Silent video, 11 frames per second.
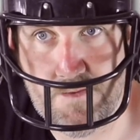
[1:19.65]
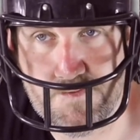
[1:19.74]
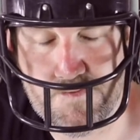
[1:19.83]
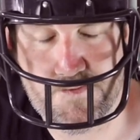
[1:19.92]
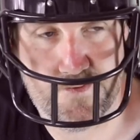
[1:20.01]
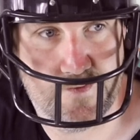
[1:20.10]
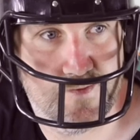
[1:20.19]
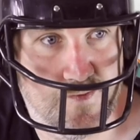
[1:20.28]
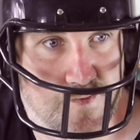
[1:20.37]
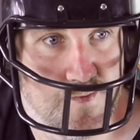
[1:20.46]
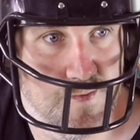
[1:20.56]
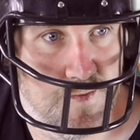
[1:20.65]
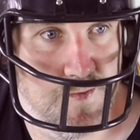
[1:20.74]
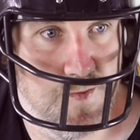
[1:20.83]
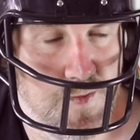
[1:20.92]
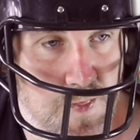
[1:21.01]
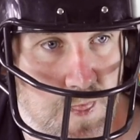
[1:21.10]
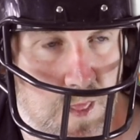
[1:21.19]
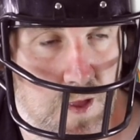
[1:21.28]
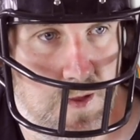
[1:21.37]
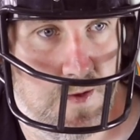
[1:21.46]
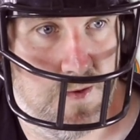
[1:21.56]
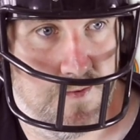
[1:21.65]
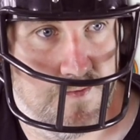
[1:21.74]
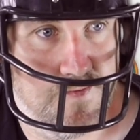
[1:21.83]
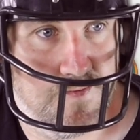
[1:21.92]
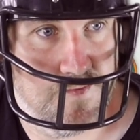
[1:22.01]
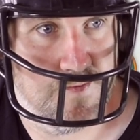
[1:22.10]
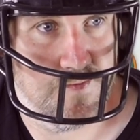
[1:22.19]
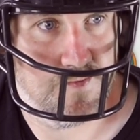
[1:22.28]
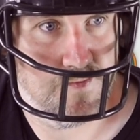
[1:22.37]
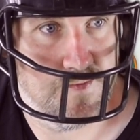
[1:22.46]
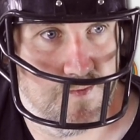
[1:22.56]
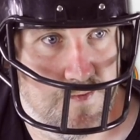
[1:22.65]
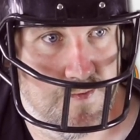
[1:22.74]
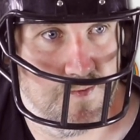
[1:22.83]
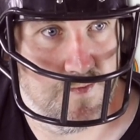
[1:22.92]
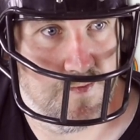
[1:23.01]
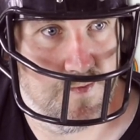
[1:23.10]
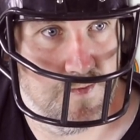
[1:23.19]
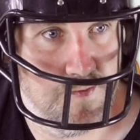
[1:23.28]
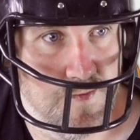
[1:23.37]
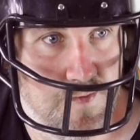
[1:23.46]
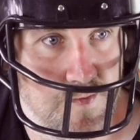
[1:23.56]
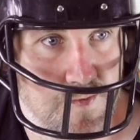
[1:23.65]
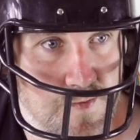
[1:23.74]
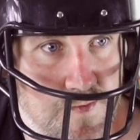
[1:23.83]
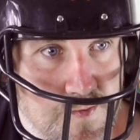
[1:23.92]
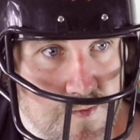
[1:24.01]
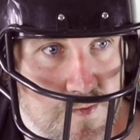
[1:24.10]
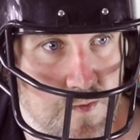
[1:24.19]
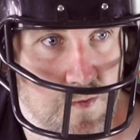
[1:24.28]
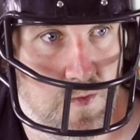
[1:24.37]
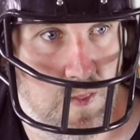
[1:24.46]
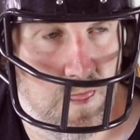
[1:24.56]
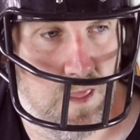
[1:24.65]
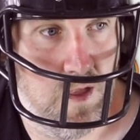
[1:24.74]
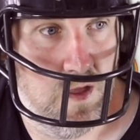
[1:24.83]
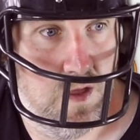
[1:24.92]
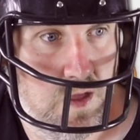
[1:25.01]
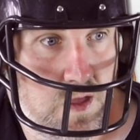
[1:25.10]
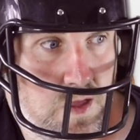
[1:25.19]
And Wayne, what is the ultimate dream for you as a manager? Where do you want to end up?